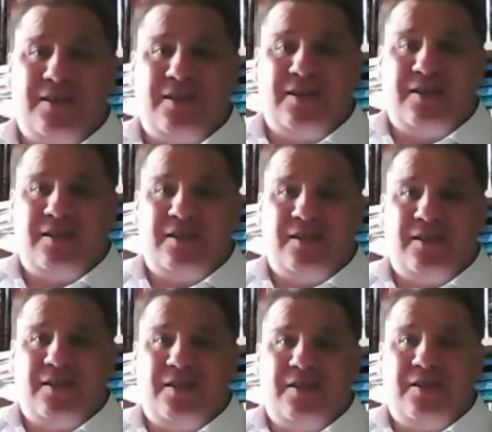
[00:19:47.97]

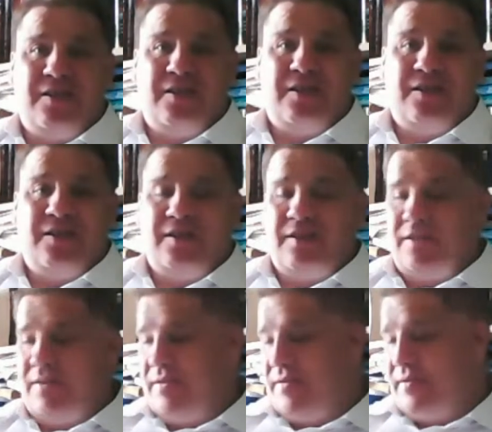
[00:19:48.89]

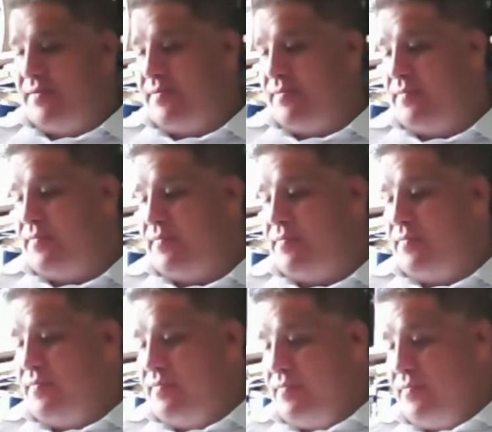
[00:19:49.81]

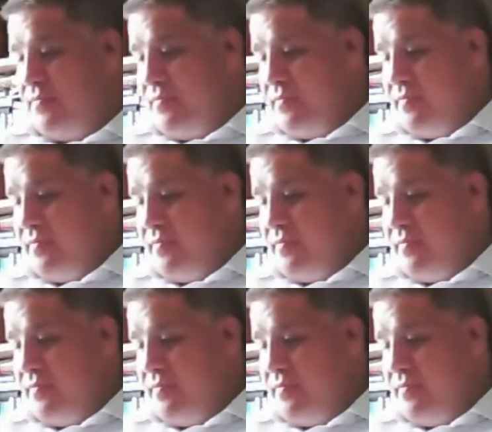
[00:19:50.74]
[no speech]